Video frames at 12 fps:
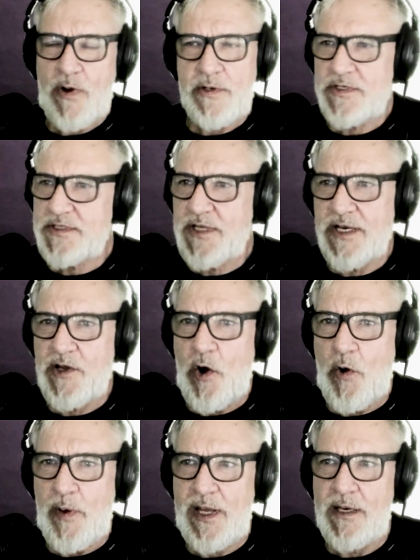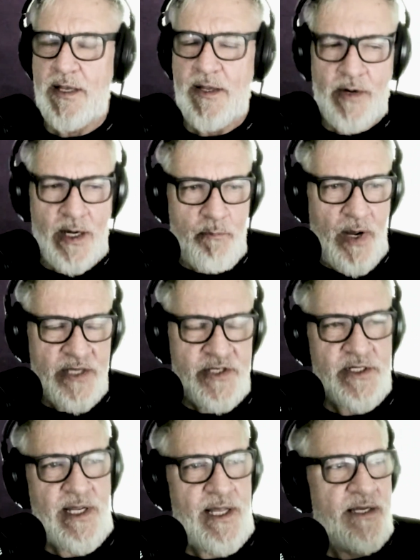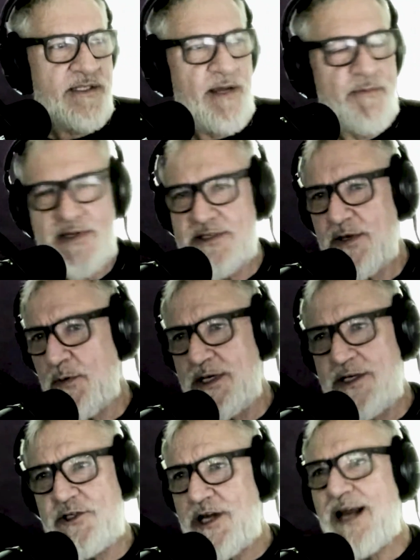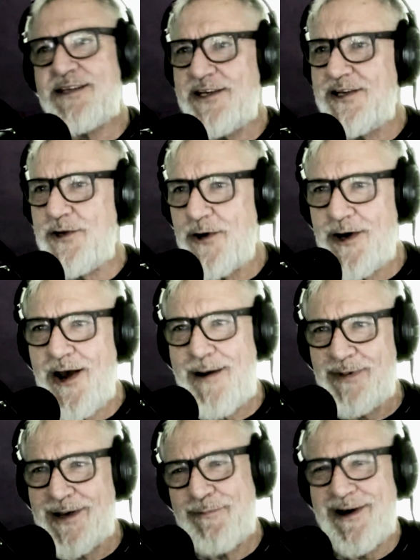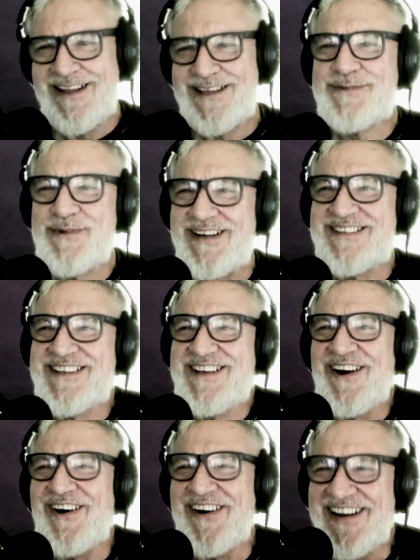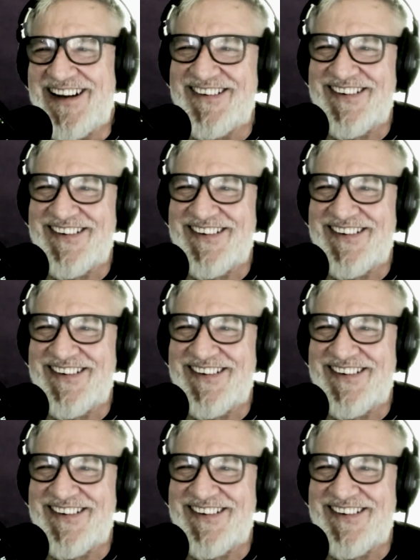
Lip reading: You're just going to go in and they're going to punch it in and something's going to inject into your cup. Come on, that's where it's going.